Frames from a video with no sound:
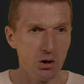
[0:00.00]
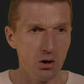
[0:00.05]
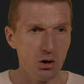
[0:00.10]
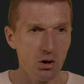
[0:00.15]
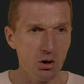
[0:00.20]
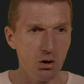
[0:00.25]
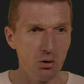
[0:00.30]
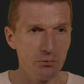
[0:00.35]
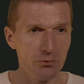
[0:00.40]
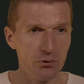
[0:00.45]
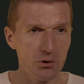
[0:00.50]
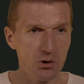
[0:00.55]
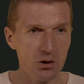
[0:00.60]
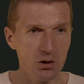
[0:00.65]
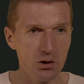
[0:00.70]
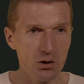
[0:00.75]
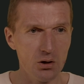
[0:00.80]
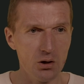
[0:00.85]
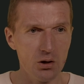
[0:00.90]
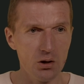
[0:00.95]
of
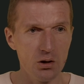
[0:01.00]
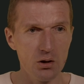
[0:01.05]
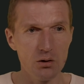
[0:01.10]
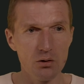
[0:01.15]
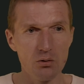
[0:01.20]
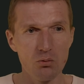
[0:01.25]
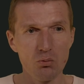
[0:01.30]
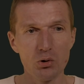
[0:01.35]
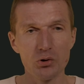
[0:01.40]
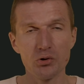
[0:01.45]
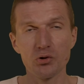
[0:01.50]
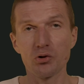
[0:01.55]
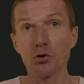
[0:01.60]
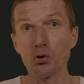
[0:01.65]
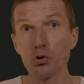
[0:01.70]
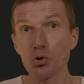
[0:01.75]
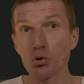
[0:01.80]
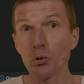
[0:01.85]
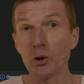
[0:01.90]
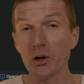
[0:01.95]
the what
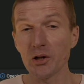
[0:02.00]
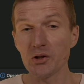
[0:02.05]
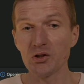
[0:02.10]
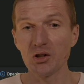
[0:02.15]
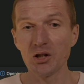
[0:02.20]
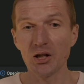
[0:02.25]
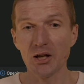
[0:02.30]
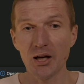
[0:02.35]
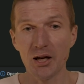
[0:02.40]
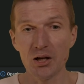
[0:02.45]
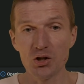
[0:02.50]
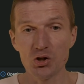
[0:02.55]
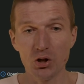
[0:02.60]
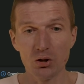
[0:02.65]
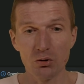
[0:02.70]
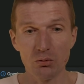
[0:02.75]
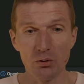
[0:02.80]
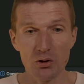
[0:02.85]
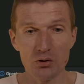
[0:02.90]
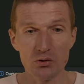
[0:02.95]
usually CDK
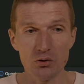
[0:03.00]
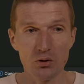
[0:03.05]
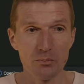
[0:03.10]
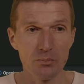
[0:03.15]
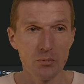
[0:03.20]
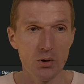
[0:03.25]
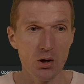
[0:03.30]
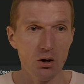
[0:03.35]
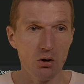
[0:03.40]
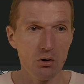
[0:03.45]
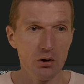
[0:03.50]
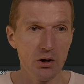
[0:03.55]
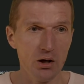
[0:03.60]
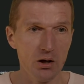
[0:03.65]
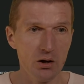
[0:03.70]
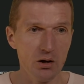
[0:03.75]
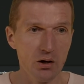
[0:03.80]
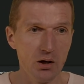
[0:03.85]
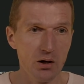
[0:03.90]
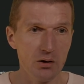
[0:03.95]
generates.
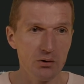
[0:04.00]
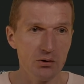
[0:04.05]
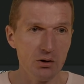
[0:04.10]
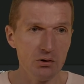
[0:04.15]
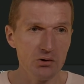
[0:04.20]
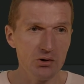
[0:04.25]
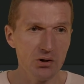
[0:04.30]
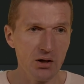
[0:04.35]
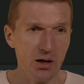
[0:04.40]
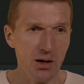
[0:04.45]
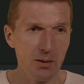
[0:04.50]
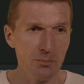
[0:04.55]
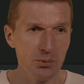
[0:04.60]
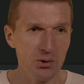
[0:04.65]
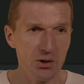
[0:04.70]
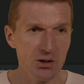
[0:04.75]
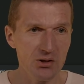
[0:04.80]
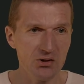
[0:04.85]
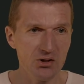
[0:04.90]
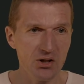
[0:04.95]
Okay, there's an
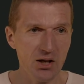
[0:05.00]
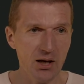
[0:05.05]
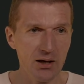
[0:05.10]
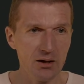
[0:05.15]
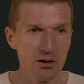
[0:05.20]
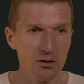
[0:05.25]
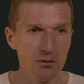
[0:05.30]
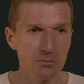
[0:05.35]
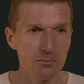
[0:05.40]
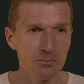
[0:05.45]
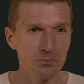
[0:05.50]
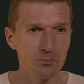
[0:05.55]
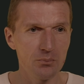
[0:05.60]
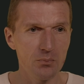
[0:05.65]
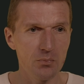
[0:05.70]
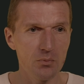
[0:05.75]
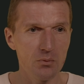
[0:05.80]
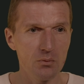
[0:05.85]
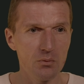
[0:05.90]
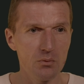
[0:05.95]
empty stack.
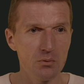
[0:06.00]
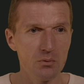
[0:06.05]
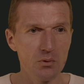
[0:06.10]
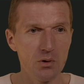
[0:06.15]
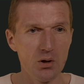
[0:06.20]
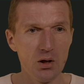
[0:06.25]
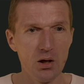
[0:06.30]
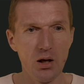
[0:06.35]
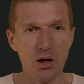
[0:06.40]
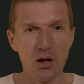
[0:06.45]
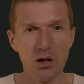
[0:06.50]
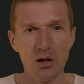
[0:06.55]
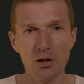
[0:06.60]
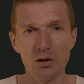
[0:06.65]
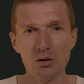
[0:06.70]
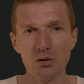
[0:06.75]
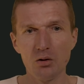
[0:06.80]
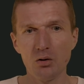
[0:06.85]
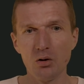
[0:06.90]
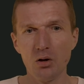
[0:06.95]

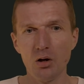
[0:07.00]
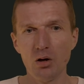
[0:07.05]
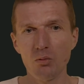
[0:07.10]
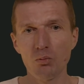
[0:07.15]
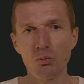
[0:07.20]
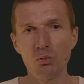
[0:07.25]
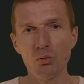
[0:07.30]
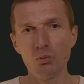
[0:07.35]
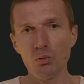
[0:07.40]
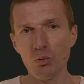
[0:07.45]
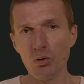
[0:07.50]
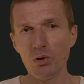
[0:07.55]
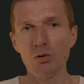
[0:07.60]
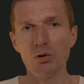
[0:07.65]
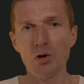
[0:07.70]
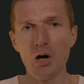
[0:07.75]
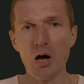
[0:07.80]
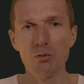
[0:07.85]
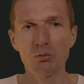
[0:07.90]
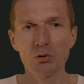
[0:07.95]
And I
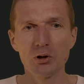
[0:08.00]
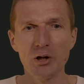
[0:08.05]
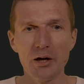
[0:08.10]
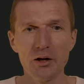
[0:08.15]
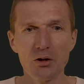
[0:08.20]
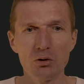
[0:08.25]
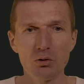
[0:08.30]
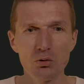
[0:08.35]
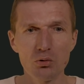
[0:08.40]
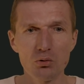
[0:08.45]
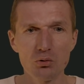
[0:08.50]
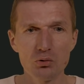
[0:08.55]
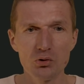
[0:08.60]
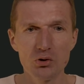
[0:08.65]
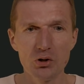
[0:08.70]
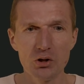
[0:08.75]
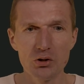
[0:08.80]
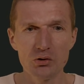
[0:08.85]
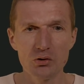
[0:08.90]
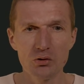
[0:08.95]
would like to use
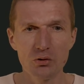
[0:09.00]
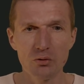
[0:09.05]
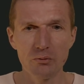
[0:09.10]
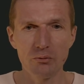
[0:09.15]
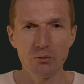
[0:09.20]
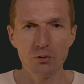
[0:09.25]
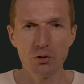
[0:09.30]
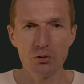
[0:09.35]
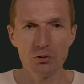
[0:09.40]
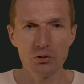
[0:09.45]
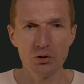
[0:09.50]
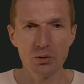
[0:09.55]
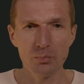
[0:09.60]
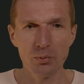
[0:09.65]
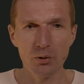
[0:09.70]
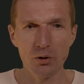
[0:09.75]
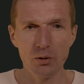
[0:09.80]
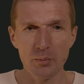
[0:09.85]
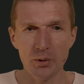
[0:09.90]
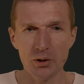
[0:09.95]
this for
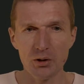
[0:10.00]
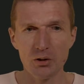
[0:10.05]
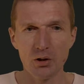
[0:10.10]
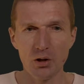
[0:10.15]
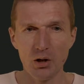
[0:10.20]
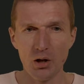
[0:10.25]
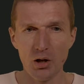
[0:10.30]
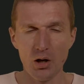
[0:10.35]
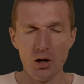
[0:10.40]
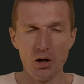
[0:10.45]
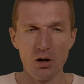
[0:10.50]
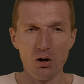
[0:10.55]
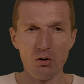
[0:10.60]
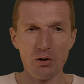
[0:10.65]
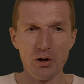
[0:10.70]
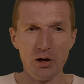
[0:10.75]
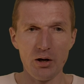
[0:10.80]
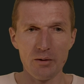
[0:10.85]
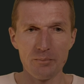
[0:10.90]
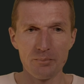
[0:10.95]
deployment.
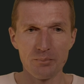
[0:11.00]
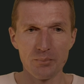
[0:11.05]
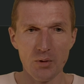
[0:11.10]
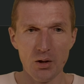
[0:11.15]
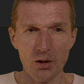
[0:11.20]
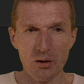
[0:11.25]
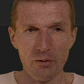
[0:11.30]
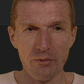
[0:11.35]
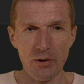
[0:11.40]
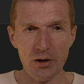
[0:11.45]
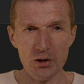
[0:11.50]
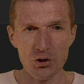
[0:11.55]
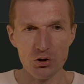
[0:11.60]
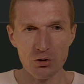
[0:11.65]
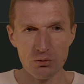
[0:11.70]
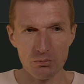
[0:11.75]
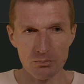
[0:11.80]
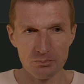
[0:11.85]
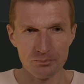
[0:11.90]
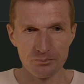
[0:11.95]
Okay, function.